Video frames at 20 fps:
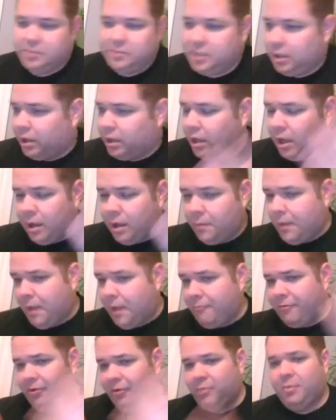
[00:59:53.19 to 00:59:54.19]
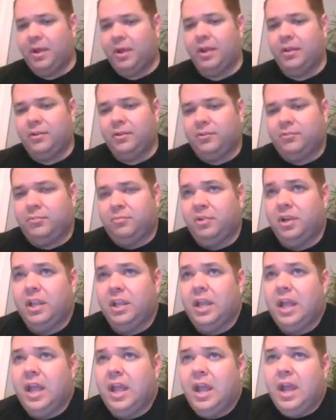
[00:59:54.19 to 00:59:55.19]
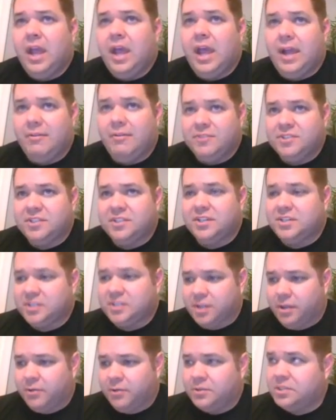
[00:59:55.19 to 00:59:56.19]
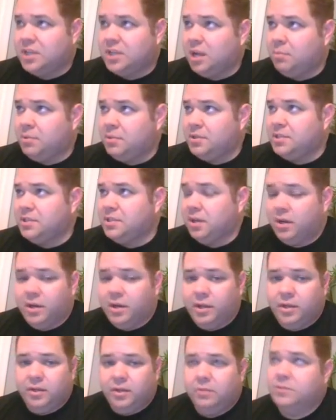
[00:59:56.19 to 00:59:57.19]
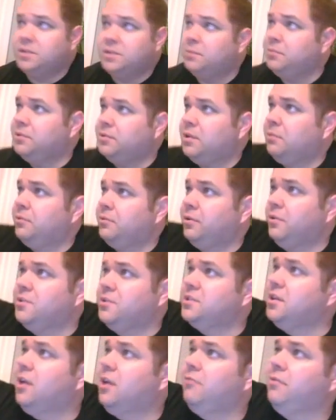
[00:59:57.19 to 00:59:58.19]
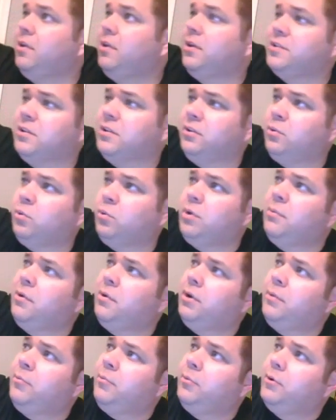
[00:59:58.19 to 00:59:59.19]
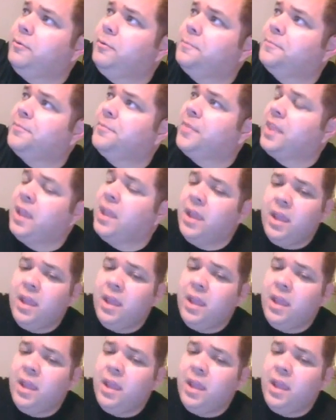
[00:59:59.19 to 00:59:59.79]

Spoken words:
I'm sorry, I'm very biased, but ever since I saw those guppies on, which I'm gonna turn this off now, I don't have to worry about it anymore.